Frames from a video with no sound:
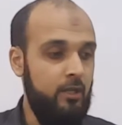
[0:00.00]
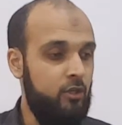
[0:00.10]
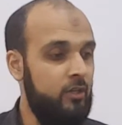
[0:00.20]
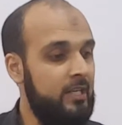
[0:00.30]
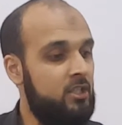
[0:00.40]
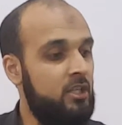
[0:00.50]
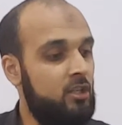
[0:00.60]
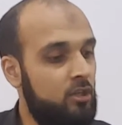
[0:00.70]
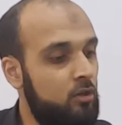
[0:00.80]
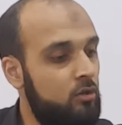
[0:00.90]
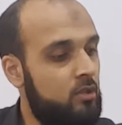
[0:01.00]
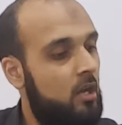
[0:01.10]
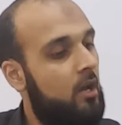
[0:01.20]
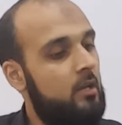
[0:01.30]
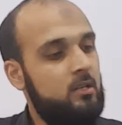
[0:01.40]
you need to
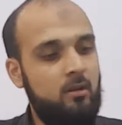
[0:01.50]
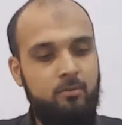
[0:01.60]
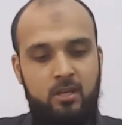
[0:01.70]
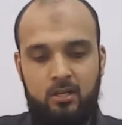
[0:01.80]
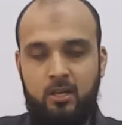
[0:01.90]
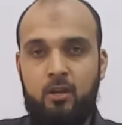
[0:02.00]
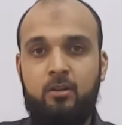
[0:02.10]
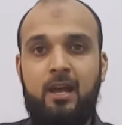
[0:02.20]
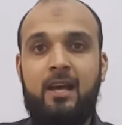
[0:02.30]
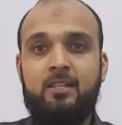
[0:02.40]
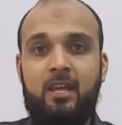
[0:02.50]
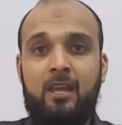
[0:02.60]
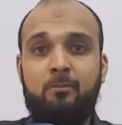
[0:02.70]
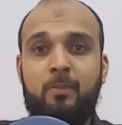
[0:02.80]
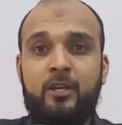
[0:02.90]
use something known as a
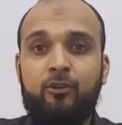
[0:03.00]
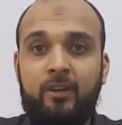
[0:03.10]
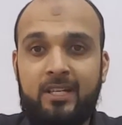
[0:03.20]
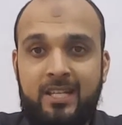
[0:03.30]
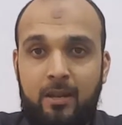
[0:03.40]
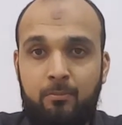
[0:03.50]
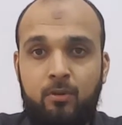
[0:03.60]
measuring tape.